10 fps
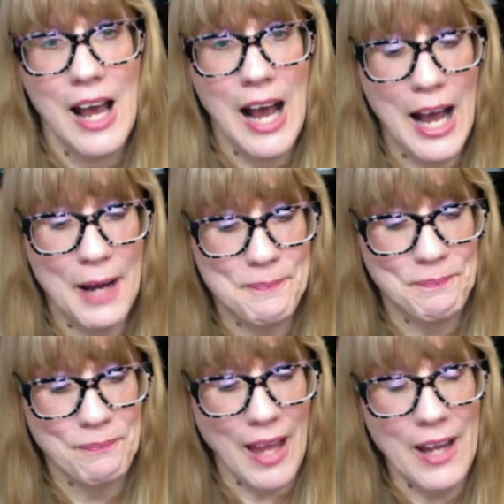
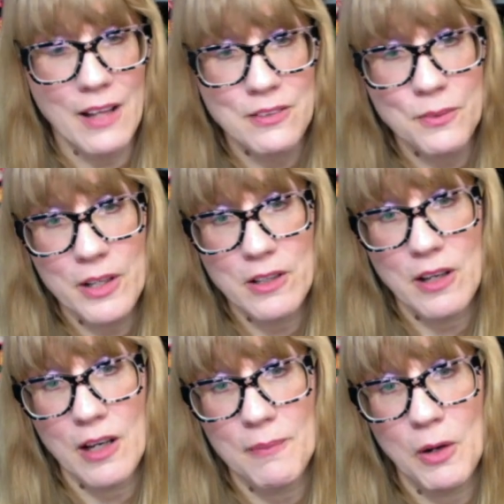I also wanted to
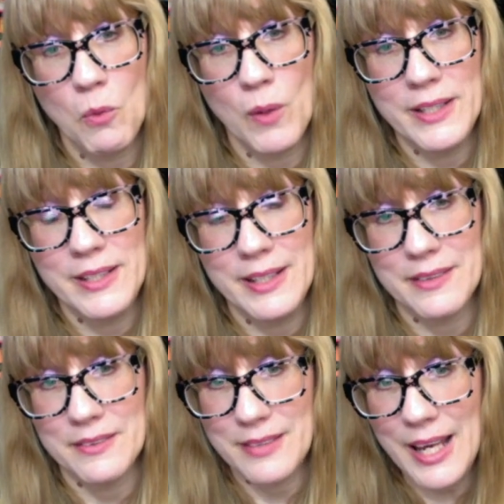talk about white tea
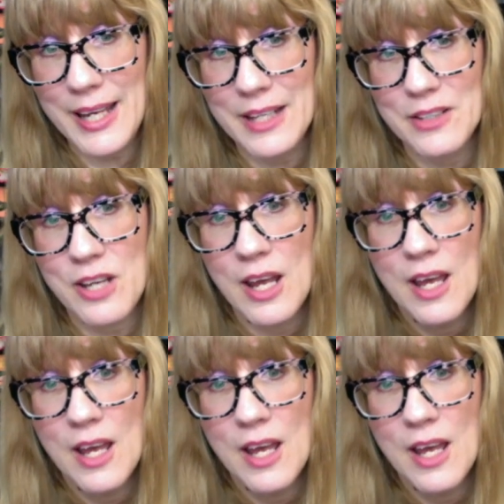and sage.